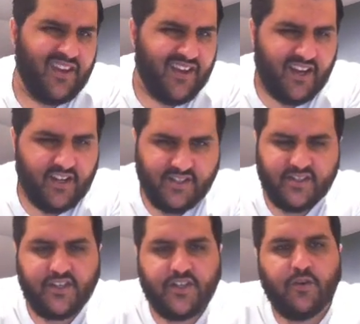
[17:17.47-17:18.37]
and I just
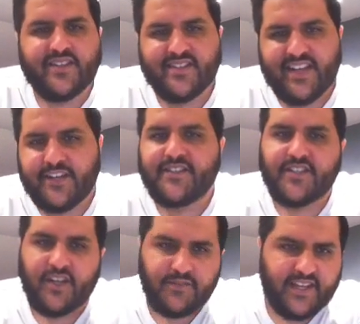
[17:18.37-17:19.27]
think, it's the
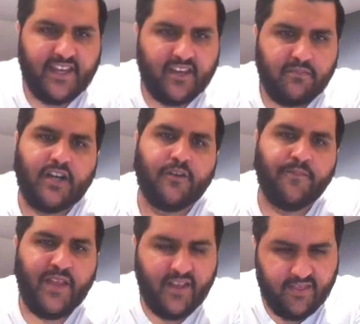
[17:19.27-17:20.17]
time to take him out,
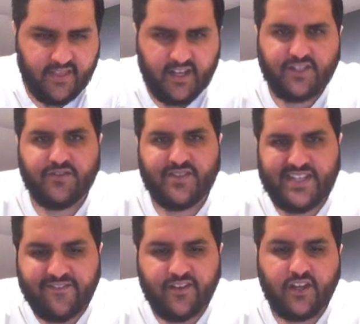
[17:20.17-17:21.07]
then I shall
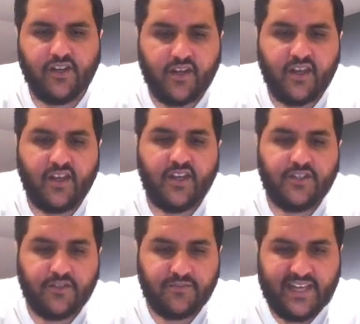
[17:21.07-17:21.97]
definitely look
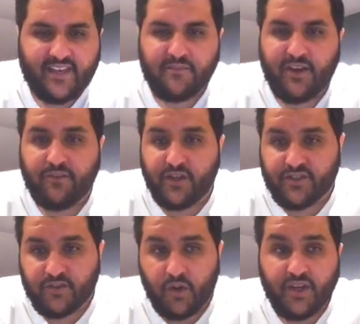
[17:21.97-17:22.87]
to take him out of my
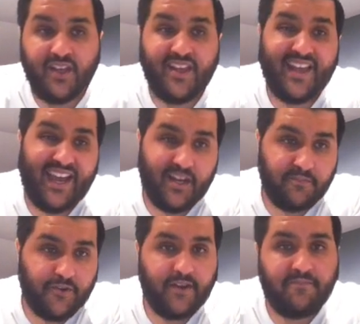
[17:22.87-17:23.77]
squad and
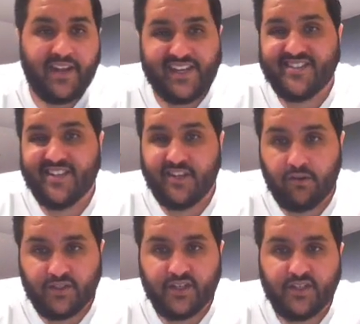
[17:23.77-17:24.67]
upgrade players in
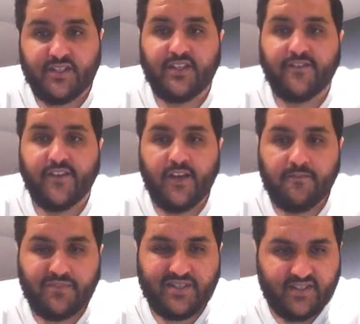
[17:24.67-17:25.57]
alternative
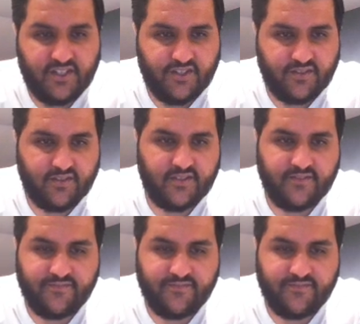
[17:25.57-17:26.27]
positions.